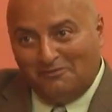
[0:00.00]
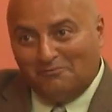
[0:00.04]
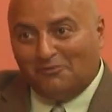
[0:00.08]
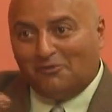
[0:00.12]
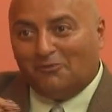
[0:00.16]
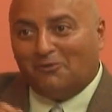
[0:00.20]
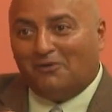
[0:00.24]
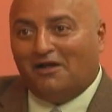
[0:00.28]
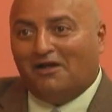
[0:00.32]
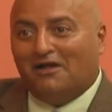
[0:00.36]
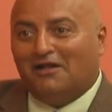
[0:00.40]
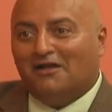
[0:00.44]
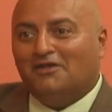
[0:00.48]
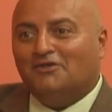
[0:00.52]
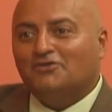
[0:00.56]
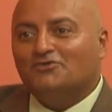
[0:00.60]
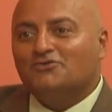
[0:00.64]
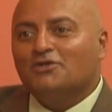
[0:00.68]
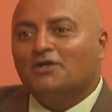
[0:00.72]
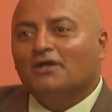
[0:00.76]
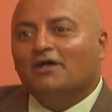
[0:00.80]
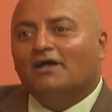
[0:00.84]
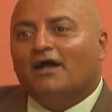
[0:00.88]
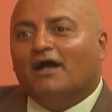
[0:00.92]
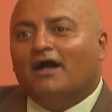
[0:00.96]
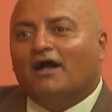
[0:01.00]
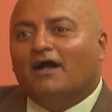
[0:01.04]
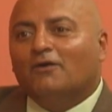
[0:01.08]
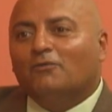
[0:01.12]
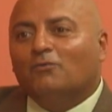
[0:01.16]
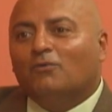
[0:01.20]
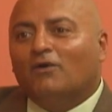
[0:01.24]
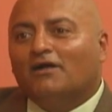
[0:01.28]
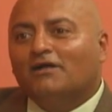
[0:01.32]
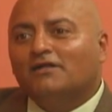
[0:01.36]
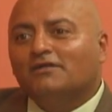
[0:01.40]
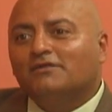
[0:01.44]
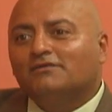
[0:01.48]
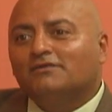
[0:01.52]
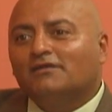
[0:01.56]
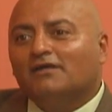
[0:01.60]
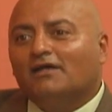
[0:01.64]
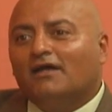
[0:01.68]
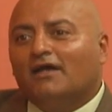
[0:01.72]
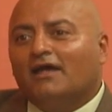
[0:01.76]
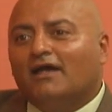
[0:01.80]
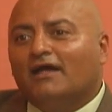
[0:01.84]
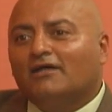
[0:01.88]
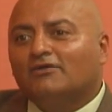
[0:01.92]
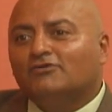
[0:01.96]
Maragh, I wanted
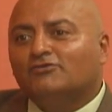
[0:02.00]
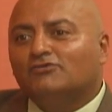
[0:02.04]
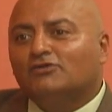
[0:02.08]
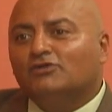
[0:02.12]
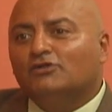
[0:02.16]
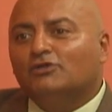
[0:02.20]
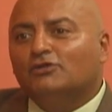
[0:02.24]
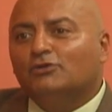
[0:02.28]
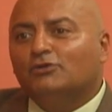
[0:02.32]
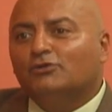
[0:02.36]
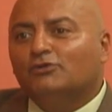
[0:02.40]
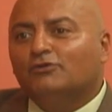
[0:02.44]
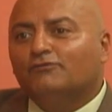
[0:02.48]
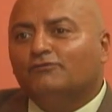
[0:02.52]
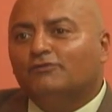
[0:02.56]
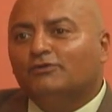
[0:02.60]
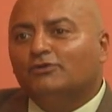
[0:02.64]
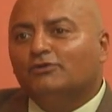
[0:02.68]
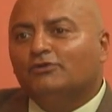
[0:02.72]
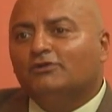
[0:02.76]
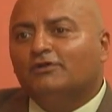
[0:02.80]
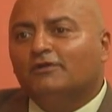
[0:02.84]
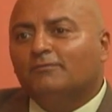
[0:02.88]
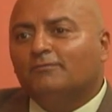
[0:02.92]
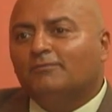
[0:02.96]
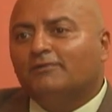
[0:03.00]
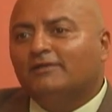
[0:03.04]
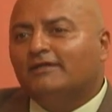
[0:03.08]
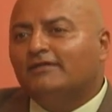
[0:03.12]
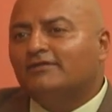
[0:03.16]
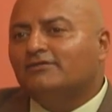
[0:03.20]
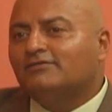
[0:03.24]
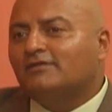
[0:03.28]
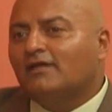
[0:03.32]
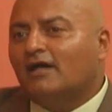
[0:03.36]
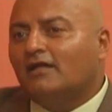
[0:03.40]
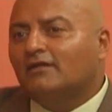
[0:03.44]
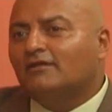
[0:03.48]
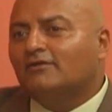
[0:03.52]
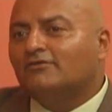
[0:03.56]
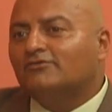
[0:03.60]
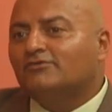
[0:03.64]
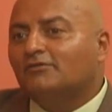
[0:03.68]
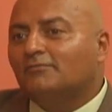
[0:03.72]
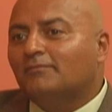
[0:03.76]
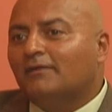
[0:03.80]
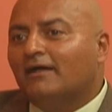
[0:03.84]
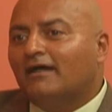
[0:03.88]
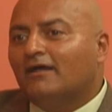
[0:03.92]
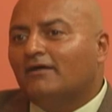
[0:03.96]
to ask you if you could please tell us
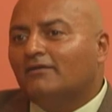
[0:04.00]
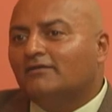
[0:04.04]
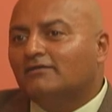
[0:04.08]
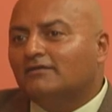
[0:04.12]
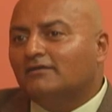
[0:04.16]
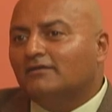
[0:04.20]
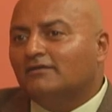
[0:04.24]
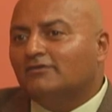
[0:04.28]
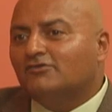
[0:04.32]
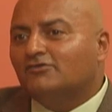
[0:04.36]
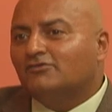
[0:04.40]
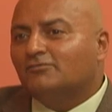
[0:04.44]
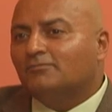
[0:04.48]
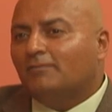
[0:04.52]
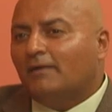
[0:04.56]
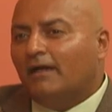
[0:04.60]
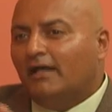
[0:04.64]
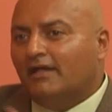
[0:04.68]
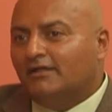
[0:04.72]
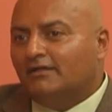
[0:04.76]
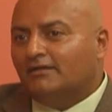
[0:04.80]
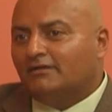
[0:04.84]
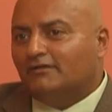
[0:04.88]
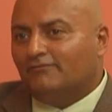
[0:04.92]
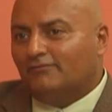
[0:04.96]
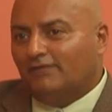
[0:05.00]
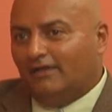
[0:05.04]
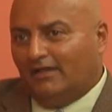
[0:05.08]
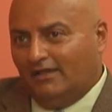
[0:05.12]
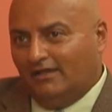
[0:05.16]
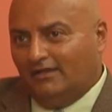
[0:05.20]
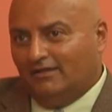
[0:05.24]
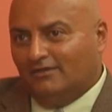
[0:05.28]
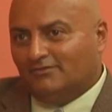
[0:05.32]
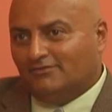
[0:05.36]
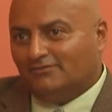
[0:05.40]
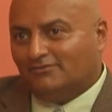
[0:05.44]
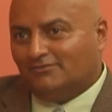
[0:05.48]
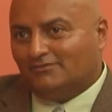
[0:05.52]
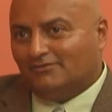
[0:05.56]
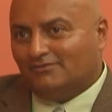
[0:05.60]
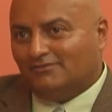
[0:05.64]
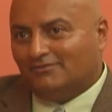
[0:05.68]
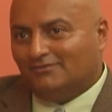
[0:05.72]
about the spider veins.